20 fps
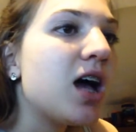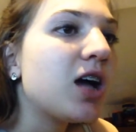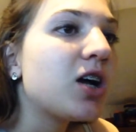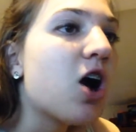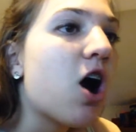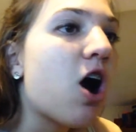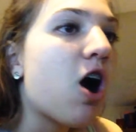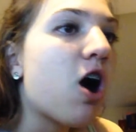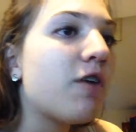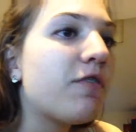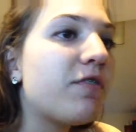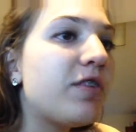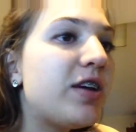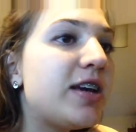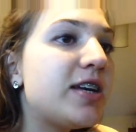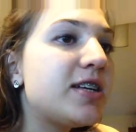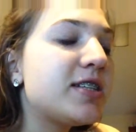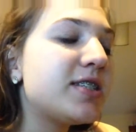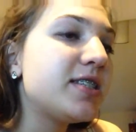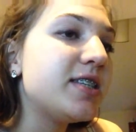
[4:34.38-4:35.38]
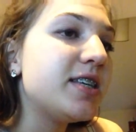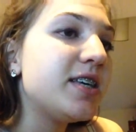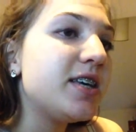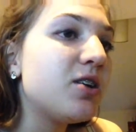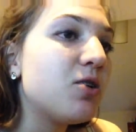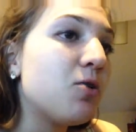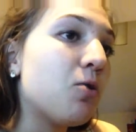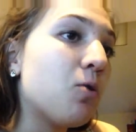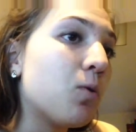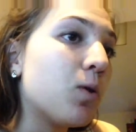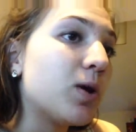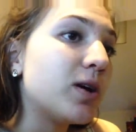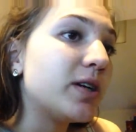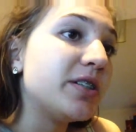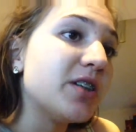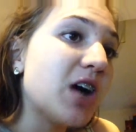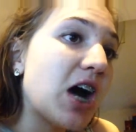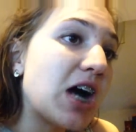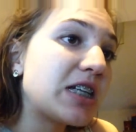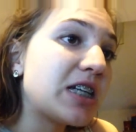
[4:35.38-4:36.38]
Coffee, tea, or
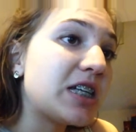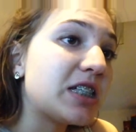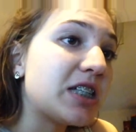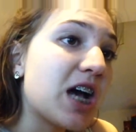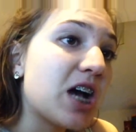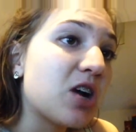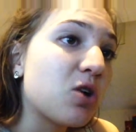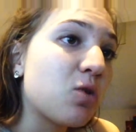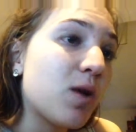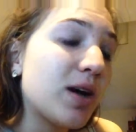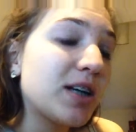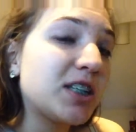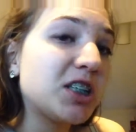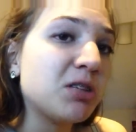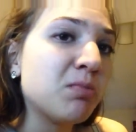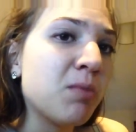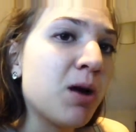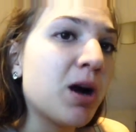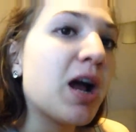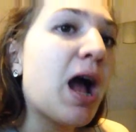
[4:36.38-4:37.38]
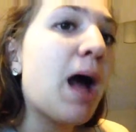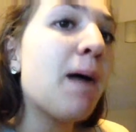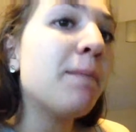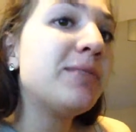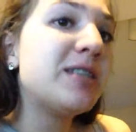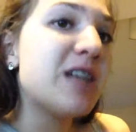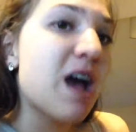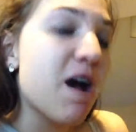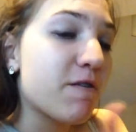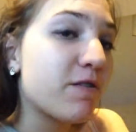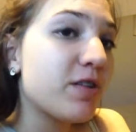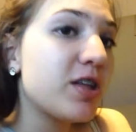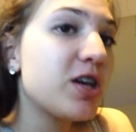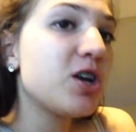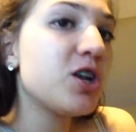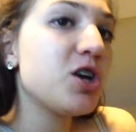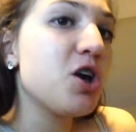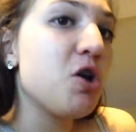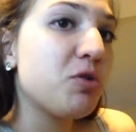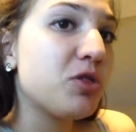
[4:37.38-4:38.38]
I'm definitely
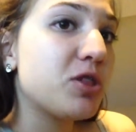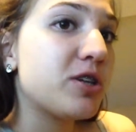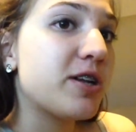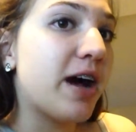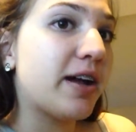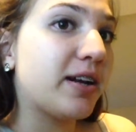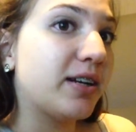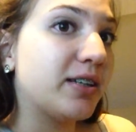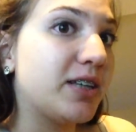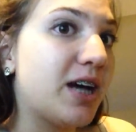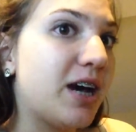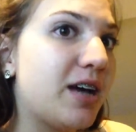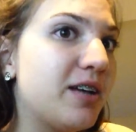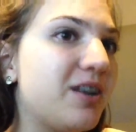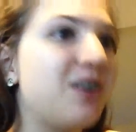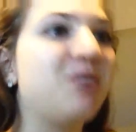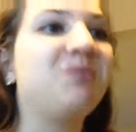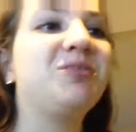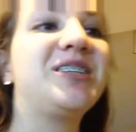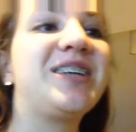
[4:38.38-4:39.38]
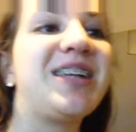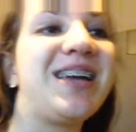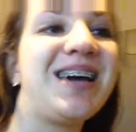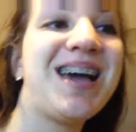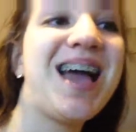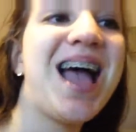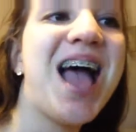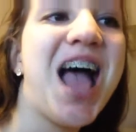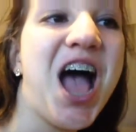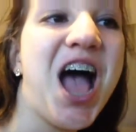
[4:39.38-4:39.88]
gonna go with the No, I'm just kidding.